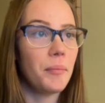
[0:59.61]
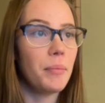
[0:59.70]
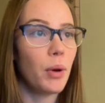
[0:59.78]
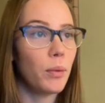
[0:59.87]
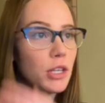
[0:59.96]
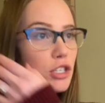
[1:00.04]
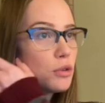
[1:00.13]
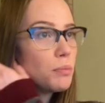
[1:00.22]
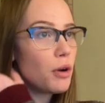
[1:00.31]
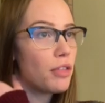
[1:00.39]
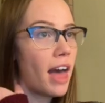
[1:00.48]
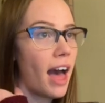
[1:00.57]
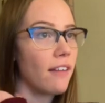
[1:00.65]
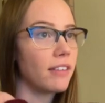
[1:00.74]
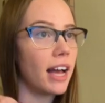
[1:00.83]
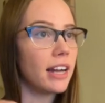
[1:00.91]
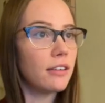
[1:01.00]
but we do both have
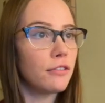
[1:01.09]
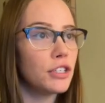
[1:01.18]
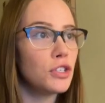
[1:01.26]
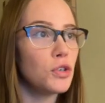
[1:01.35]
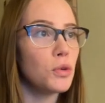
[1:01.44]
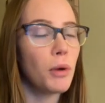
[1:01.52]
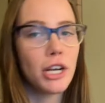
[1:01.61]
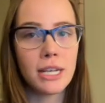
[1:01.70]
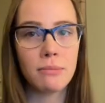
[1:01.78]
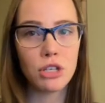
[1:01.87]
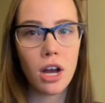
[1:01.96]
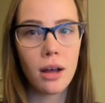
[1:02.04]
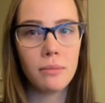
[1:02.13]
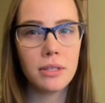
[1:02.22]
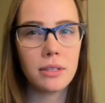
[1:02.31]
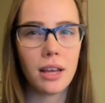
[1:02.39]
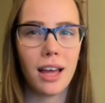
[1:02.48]
kind of 2 part-time
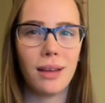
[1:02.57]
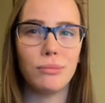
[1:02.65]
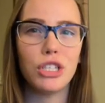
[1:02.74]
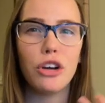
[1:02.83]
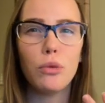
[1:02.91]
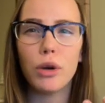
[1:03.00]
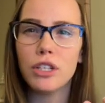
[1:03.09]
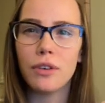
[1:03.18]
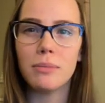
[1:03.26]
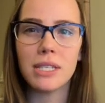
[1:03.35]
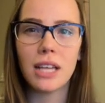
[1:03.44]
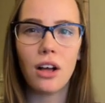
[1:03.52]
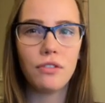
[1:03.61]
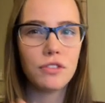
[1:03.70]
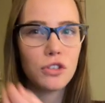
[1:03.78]
jobs. Jared works for himself,